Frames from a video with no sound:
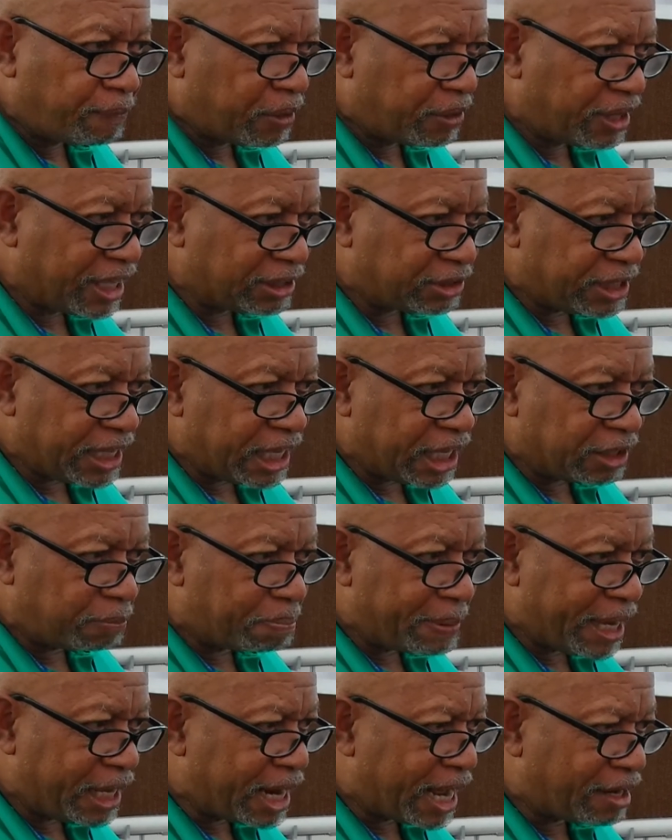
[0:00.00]
This thing is
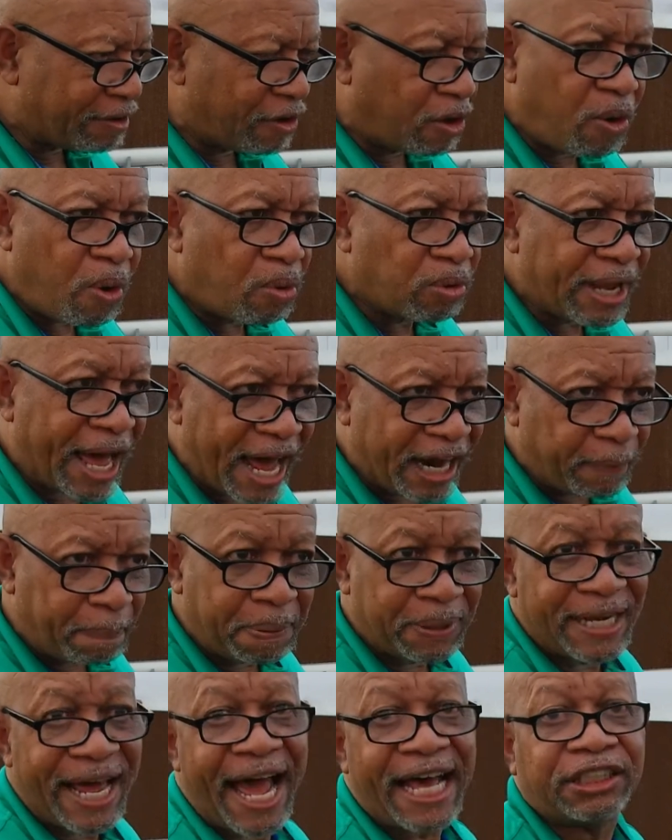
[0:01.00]
made out of a whole lot of
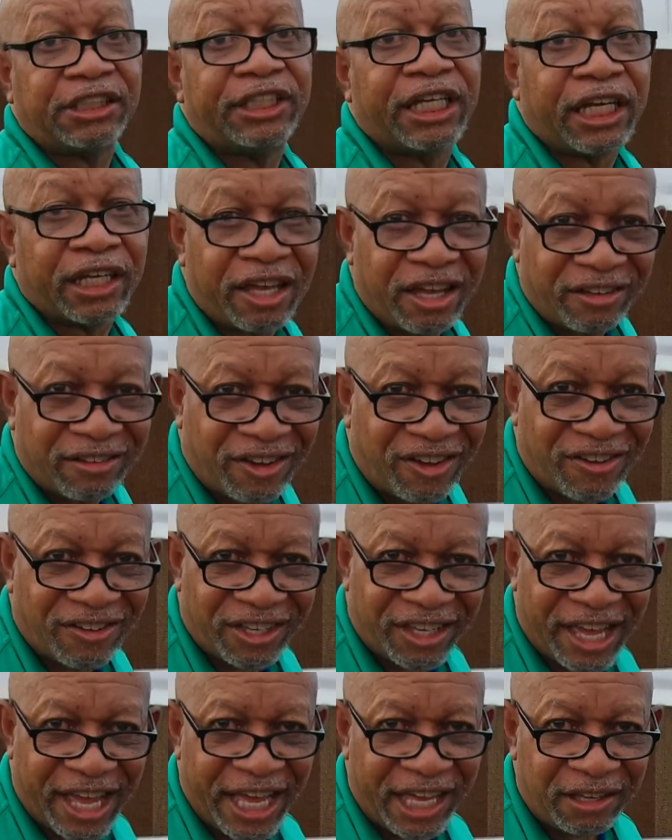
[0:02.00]
plastic,
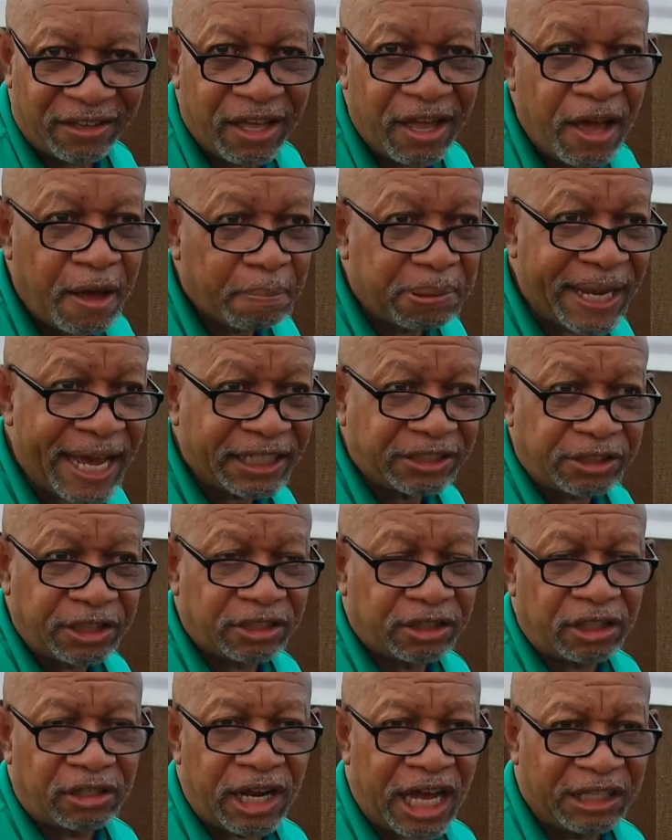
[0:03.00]
okay? Plastics
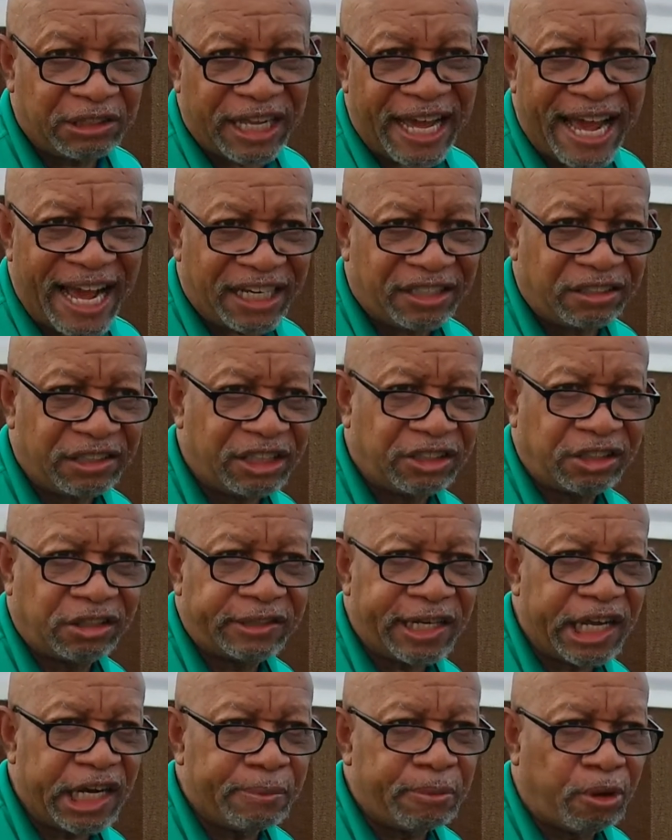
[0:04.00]
are not actually
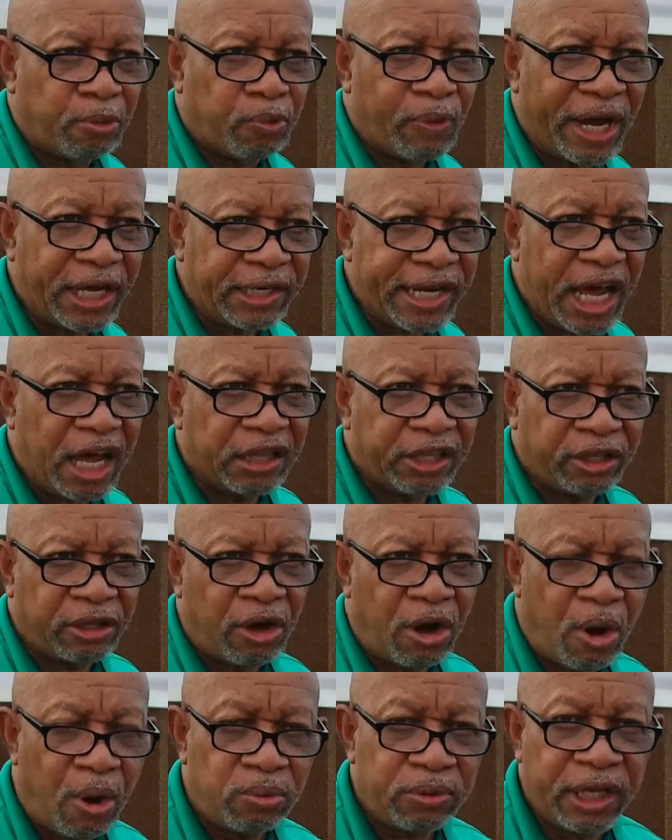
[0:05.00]
sustainable. Right now, they're the
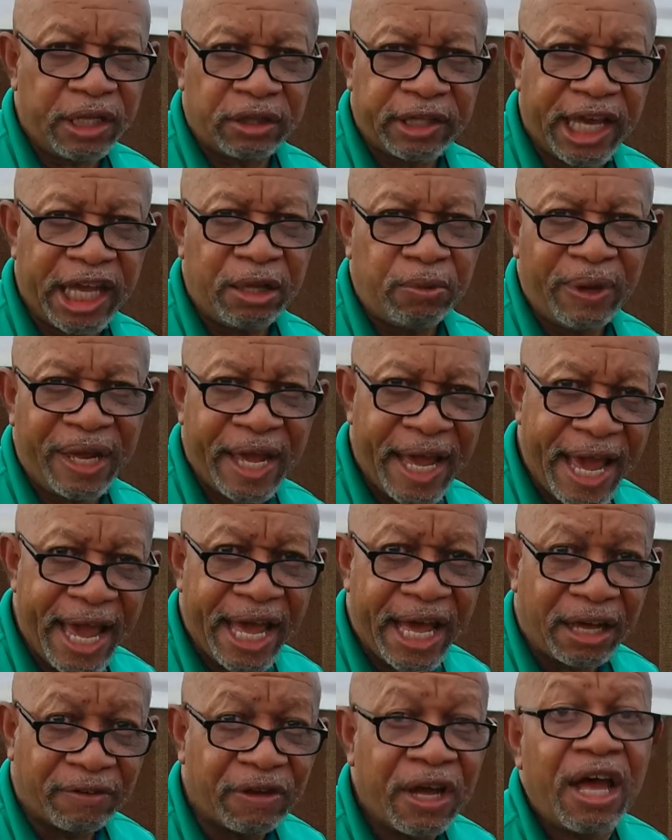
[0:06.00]
only thing we
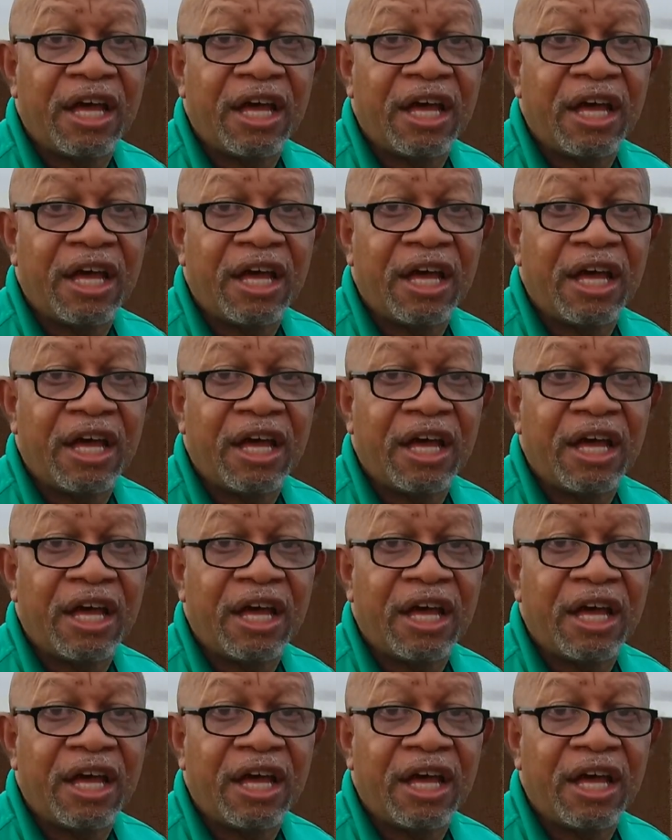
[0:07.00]
have.